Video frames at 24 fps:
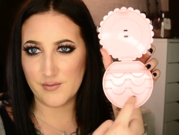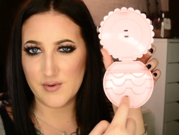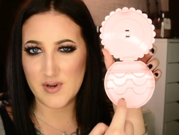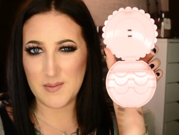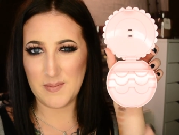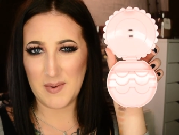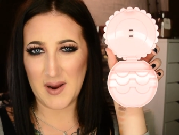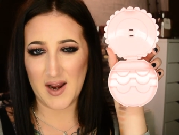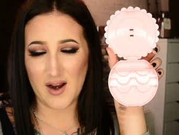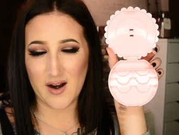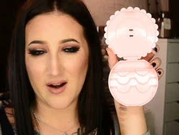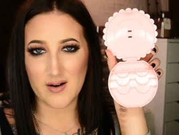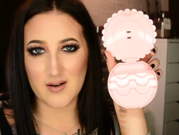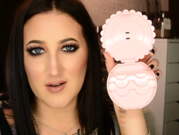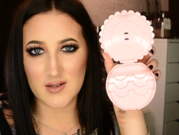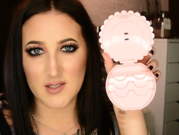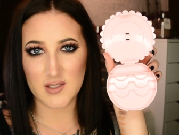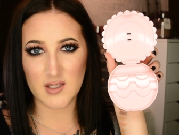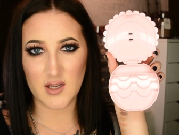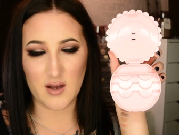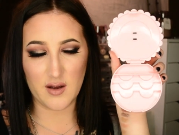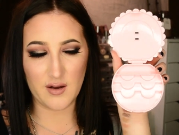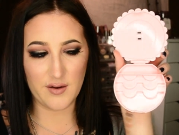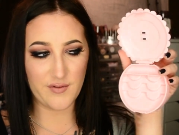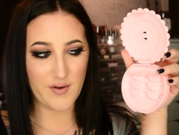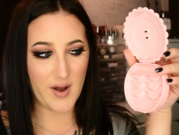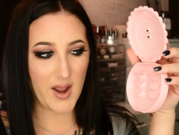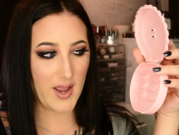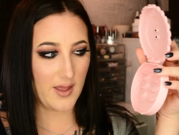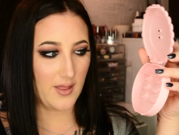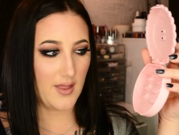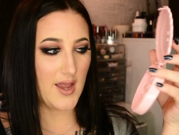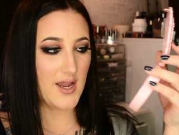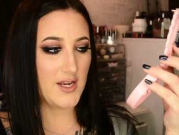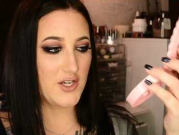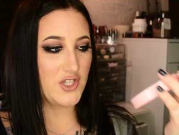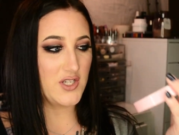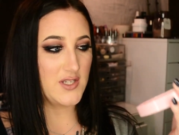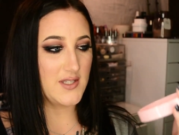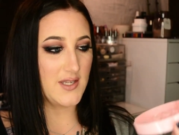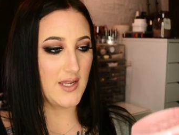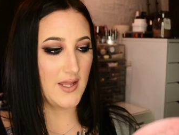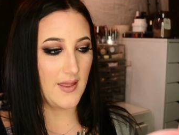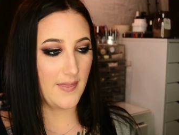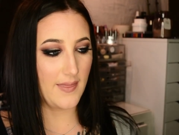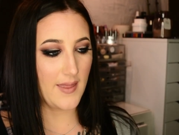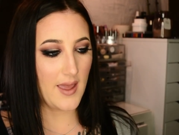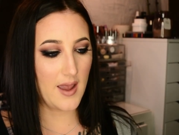three pairs of eyelashes
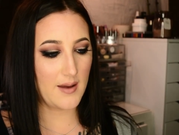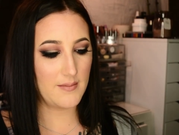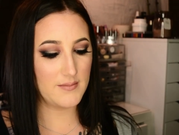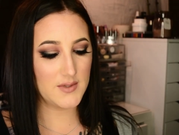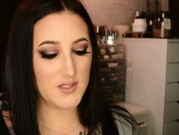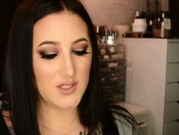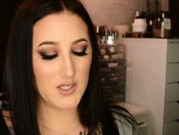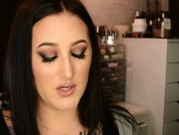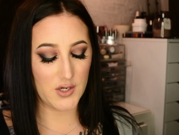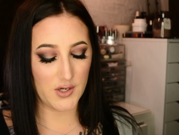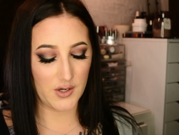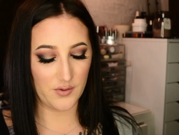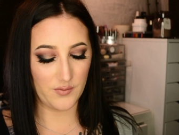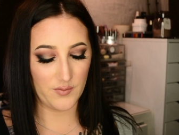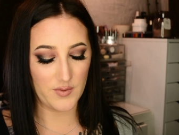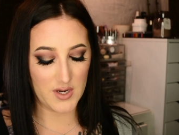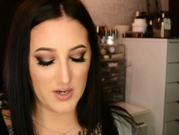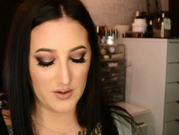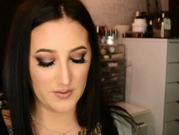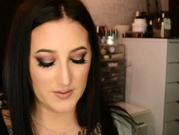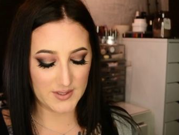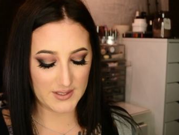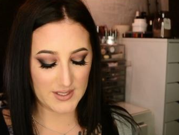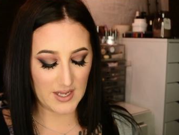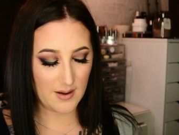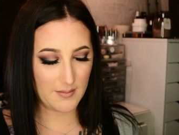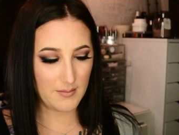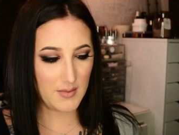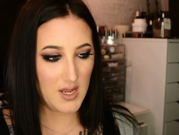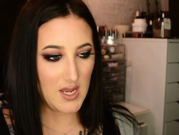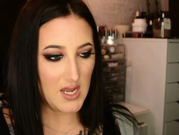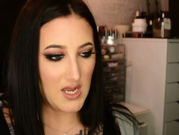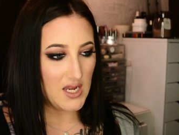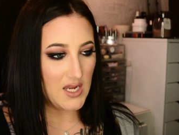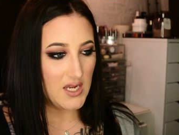in them so you can reuse them.